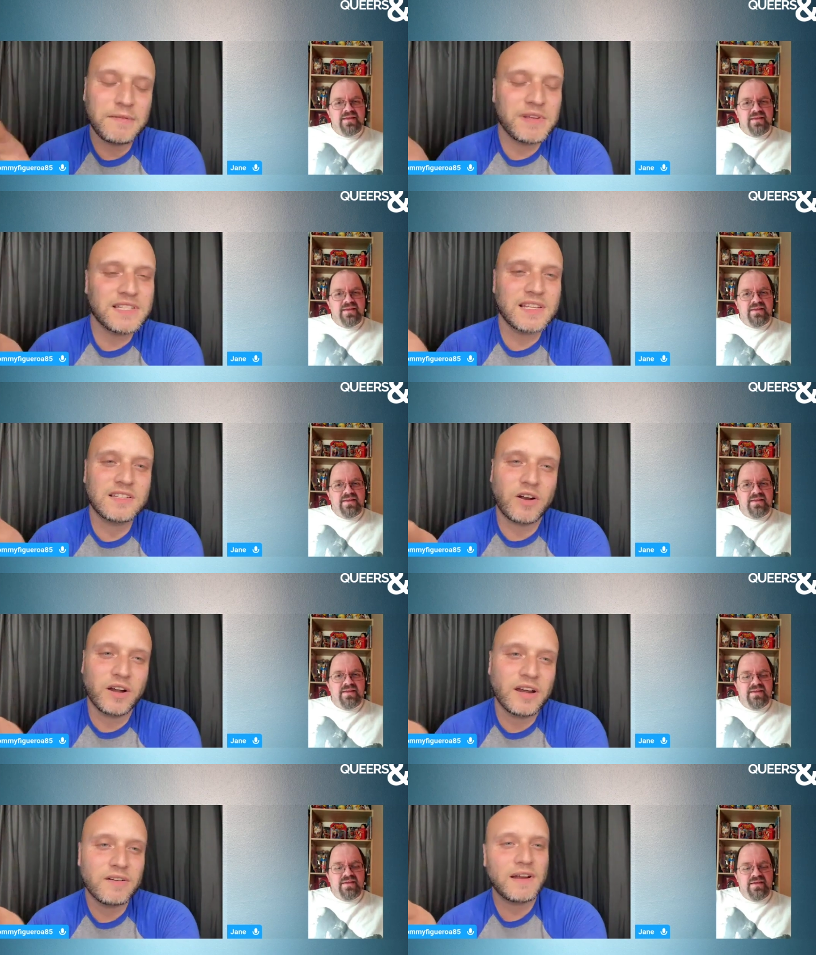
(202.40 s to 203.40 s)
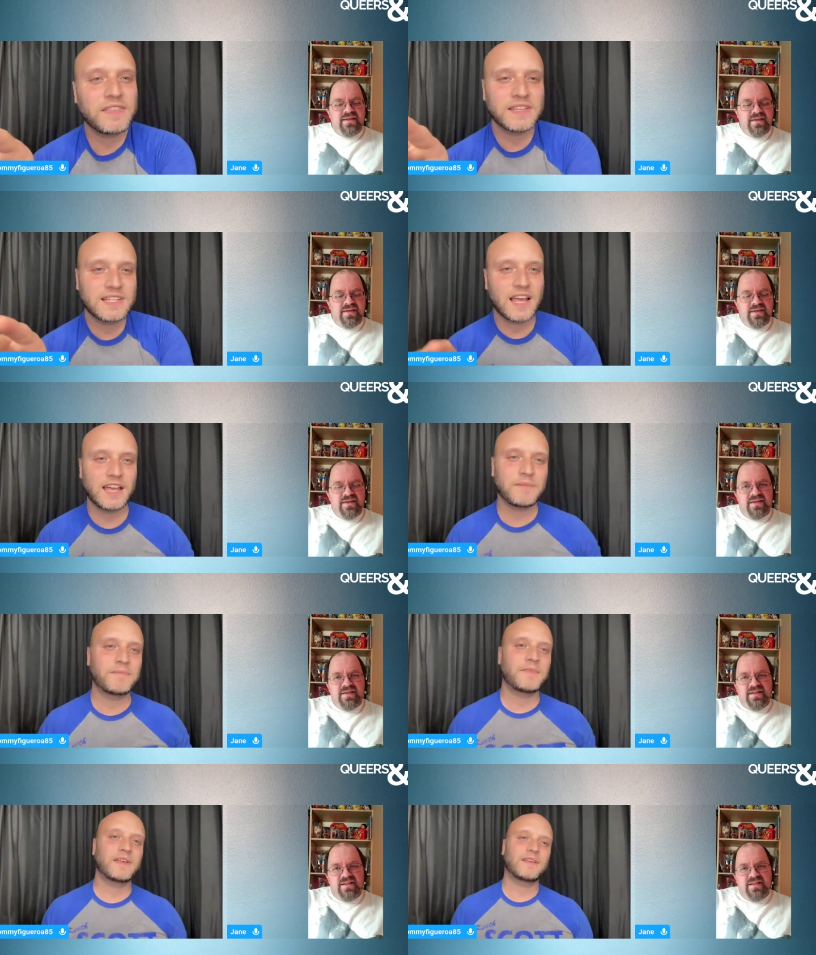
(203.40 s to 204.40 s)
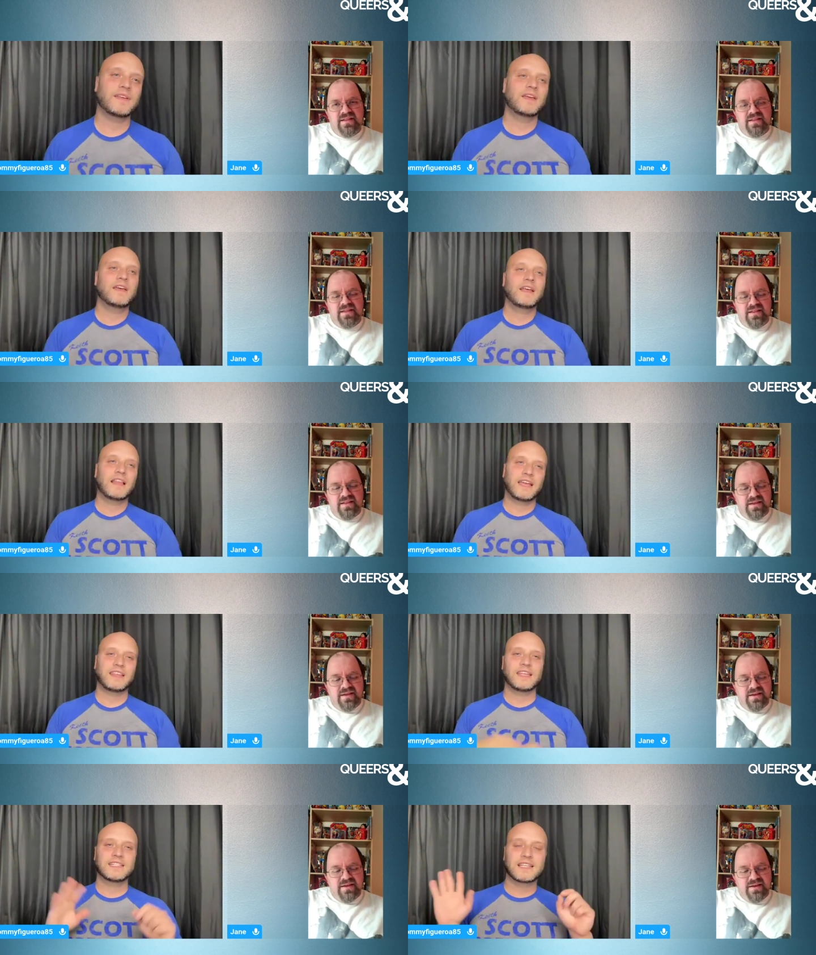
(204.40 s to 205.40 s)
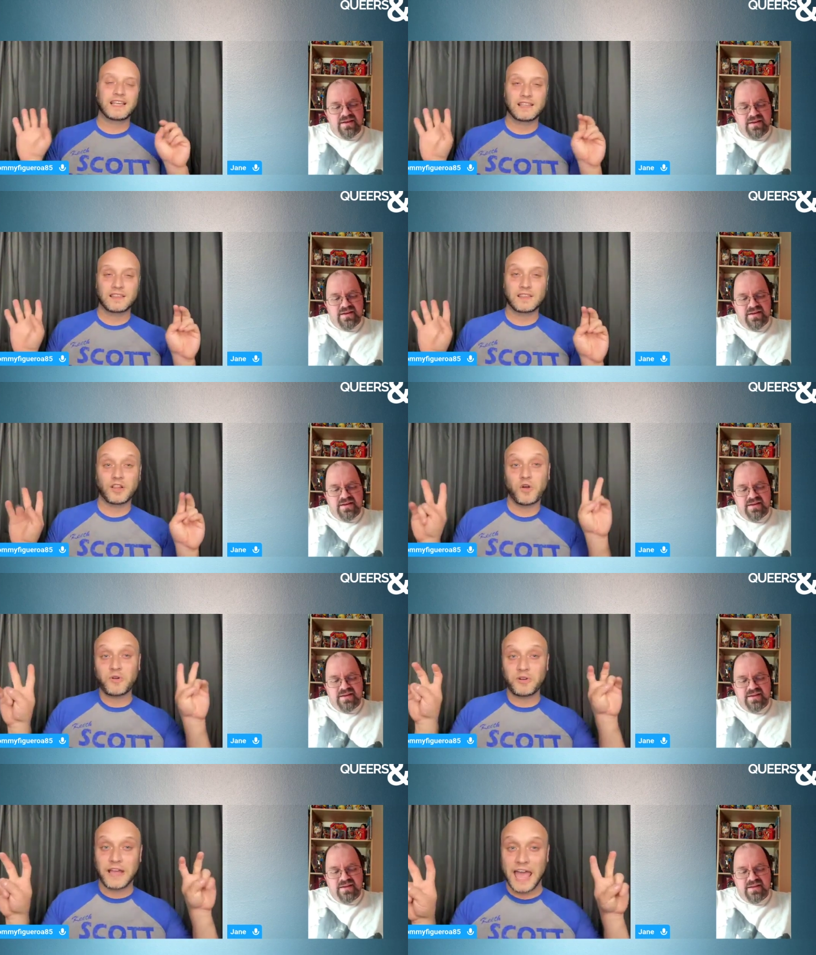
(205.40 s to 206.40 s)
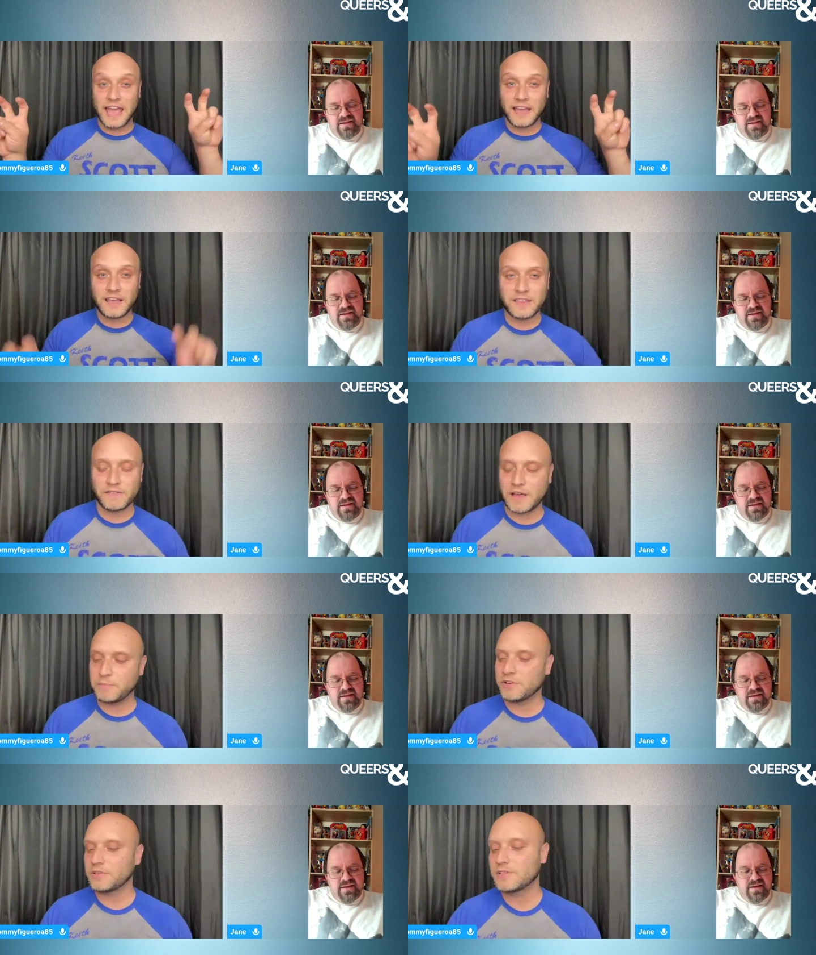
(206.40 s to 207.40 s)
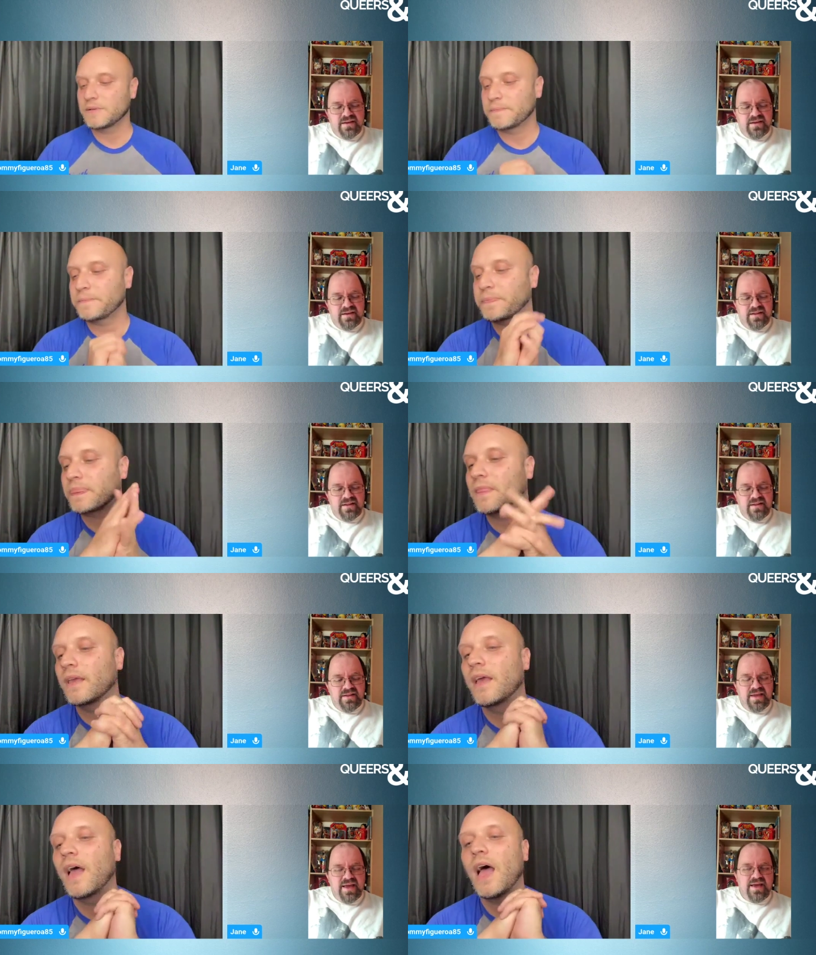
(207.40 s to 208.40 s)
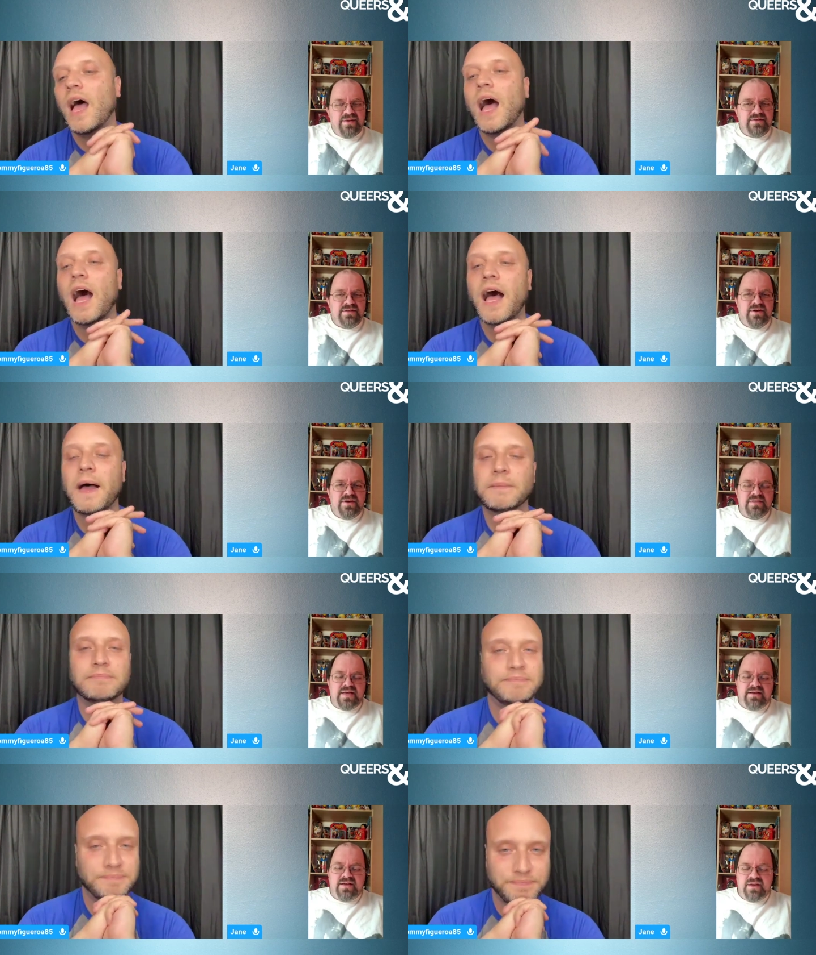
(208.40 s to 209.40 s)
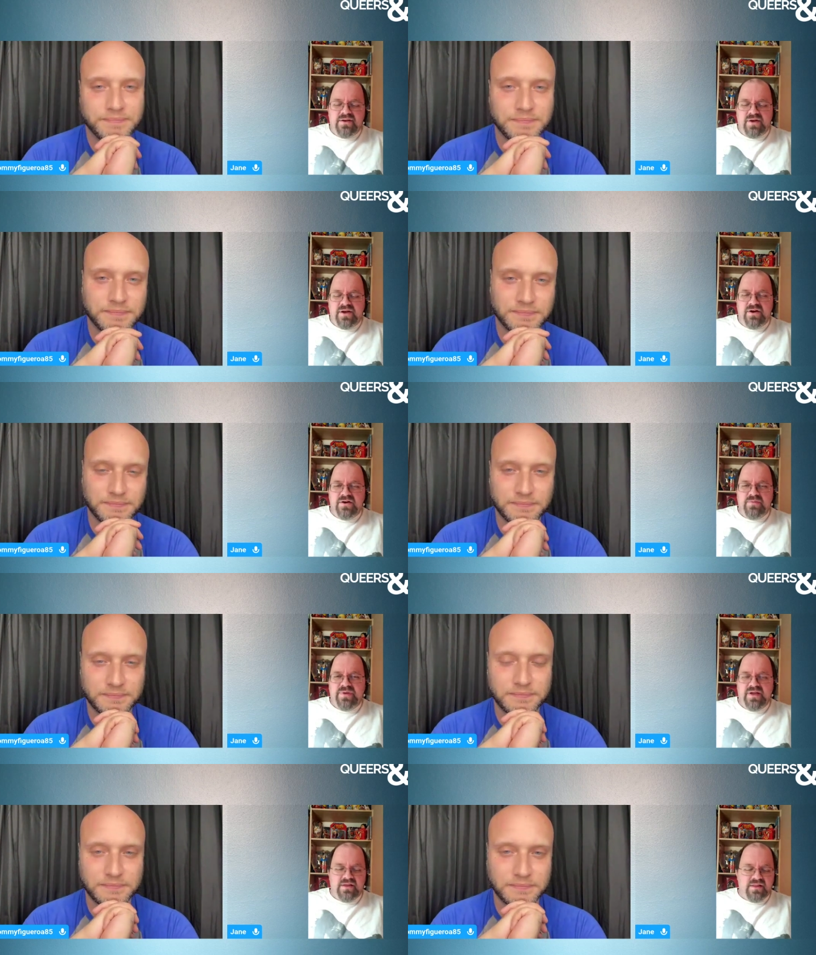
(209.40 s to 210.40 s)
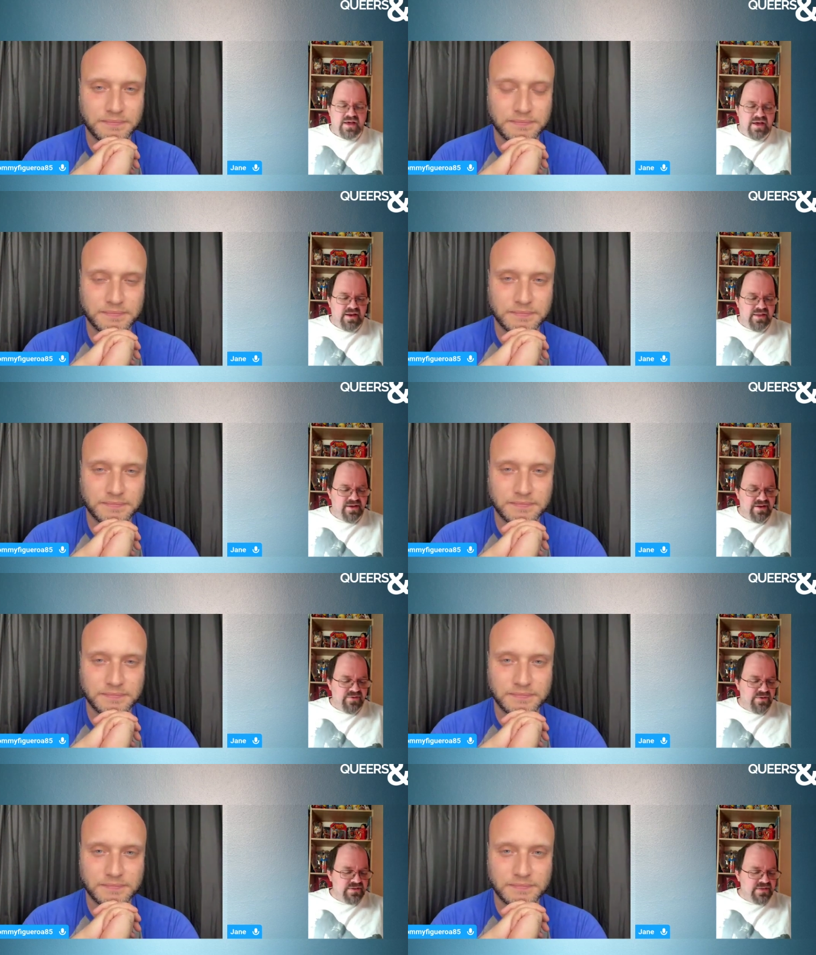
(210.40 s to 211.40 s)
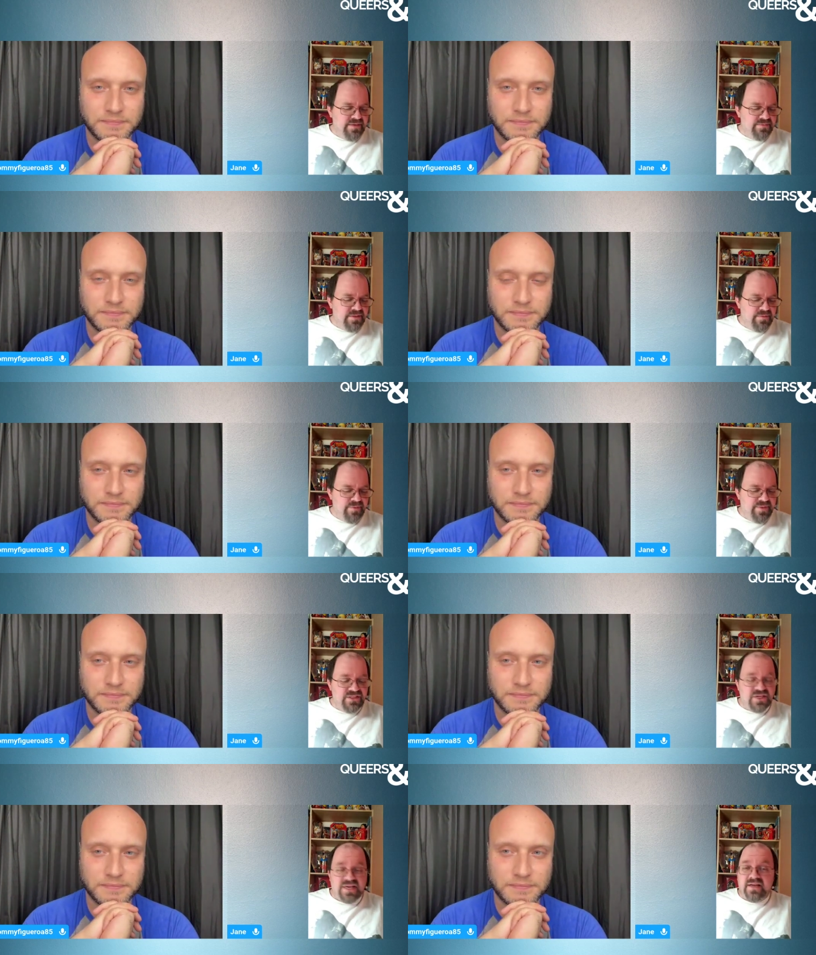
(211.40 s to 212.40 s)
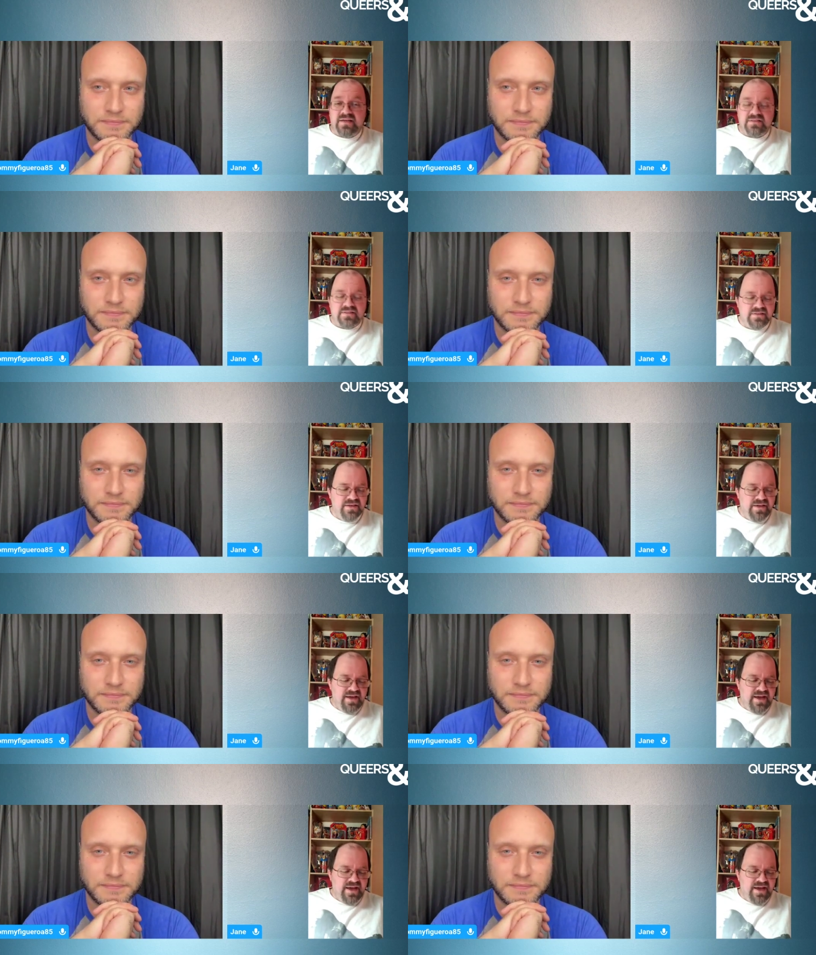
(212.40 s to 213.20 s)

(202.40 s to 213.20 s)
Speaker 1: must have started around this time. Like it's like the local gang, the Vipers.
Speaker 2: Yeah, I was curious. I I knew I heard Pete a lot. I think I wrote his name somewhere, Pete Jennings,